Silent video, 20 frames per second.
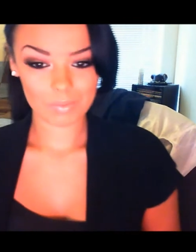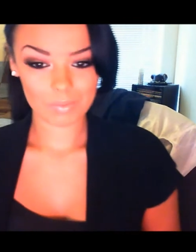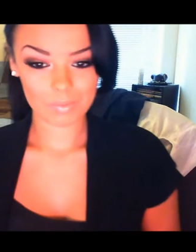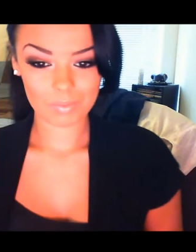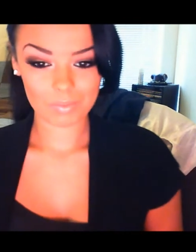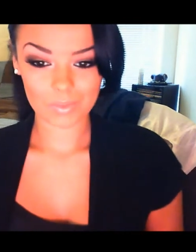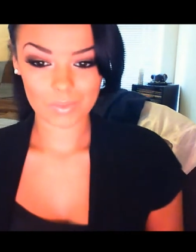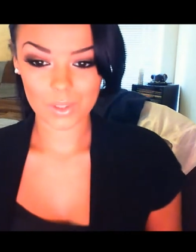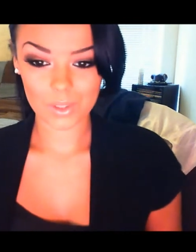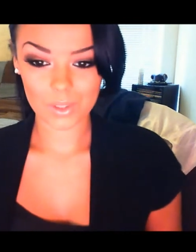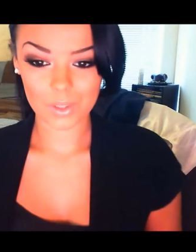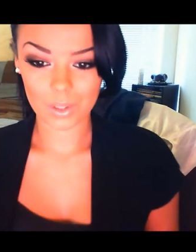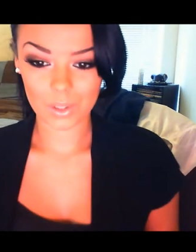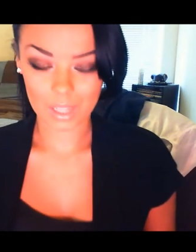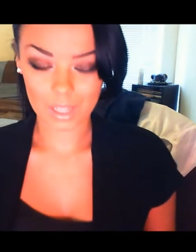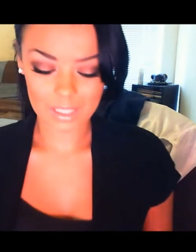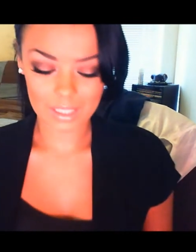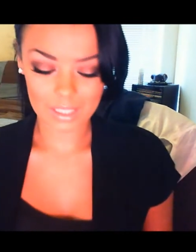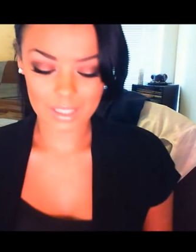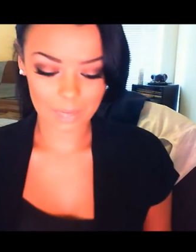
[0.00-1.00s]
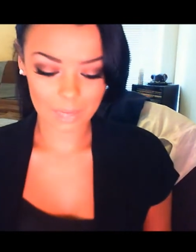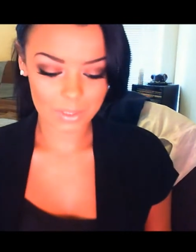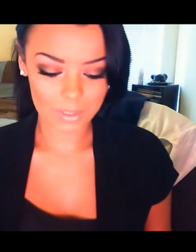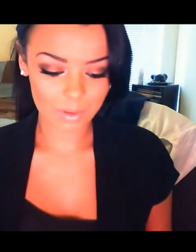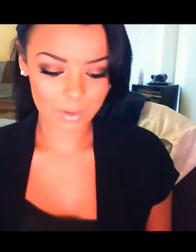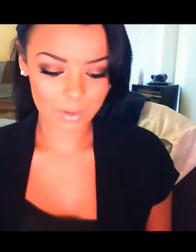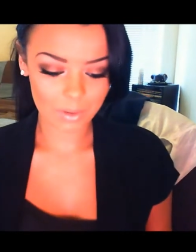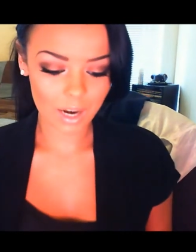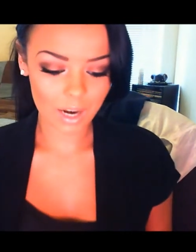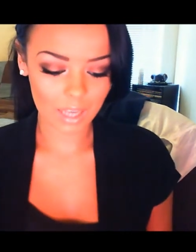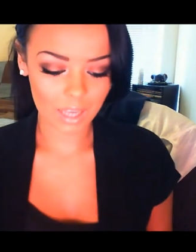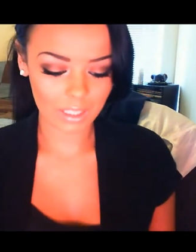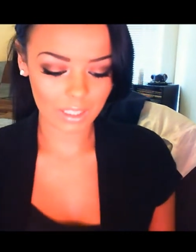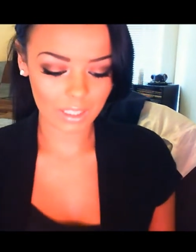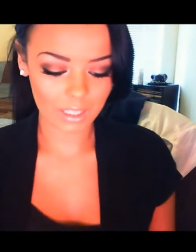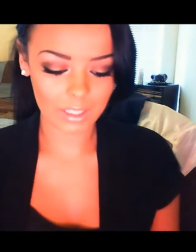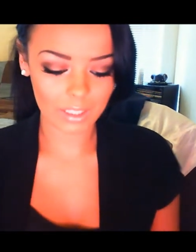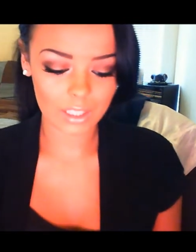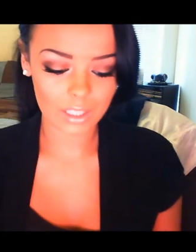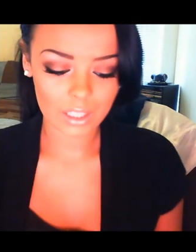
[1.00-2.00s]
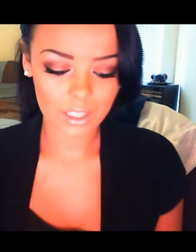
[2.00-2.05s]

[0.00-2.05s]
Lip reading: so that's how we do our highlighter.